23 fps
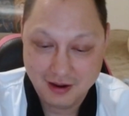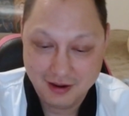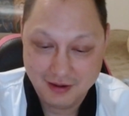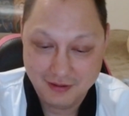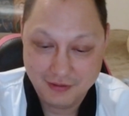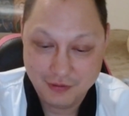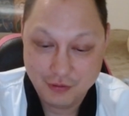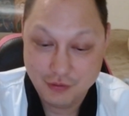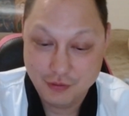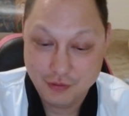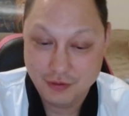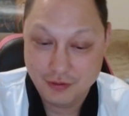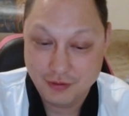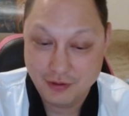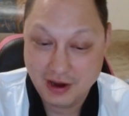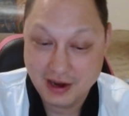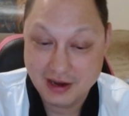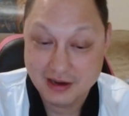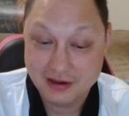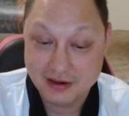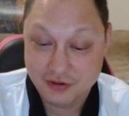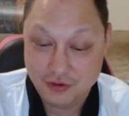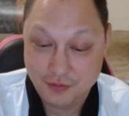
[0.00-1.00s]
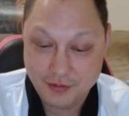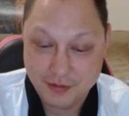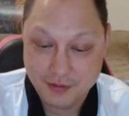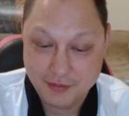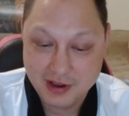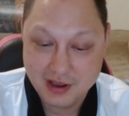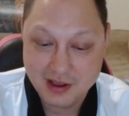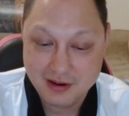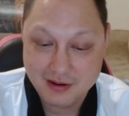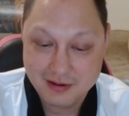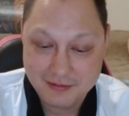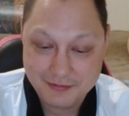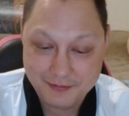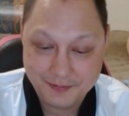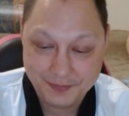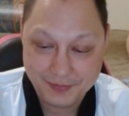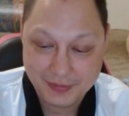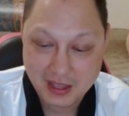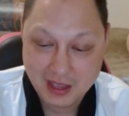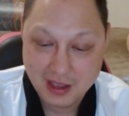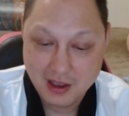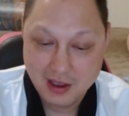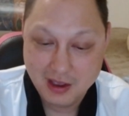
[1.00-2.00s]
who created Superman.
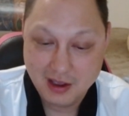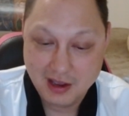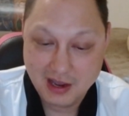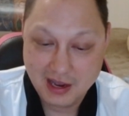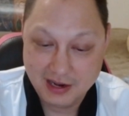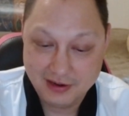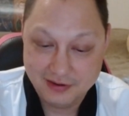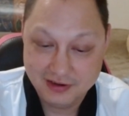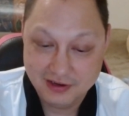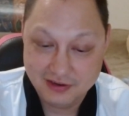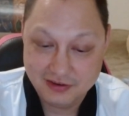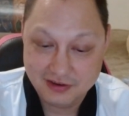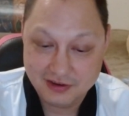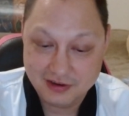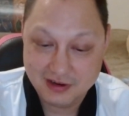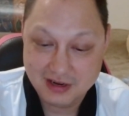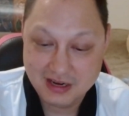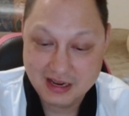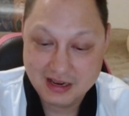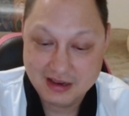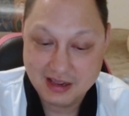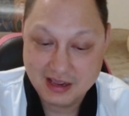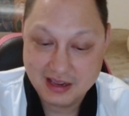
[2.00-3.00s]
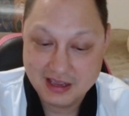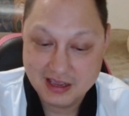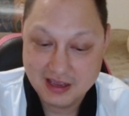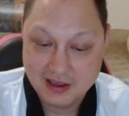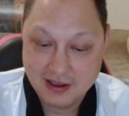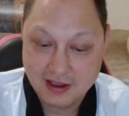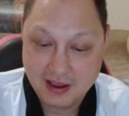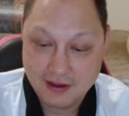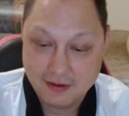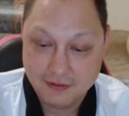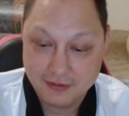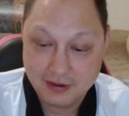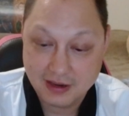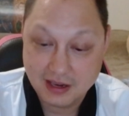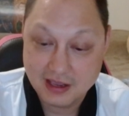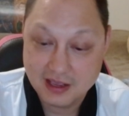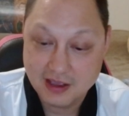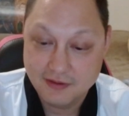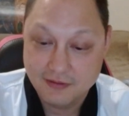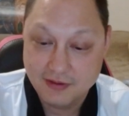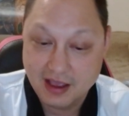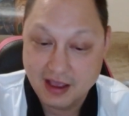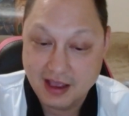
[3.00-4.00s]
Additionally, they give
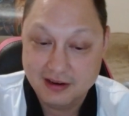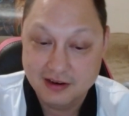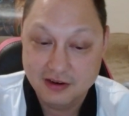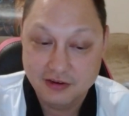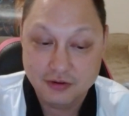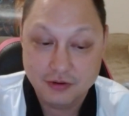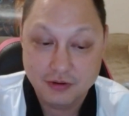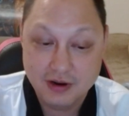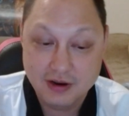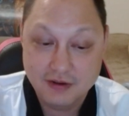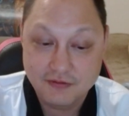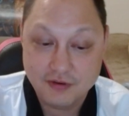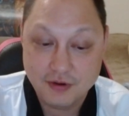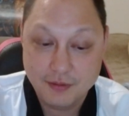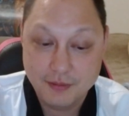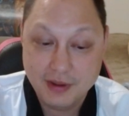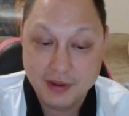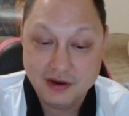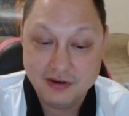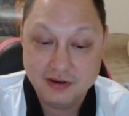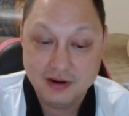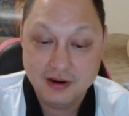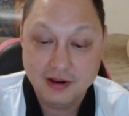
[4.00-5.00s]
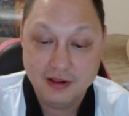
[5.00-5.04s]
additional information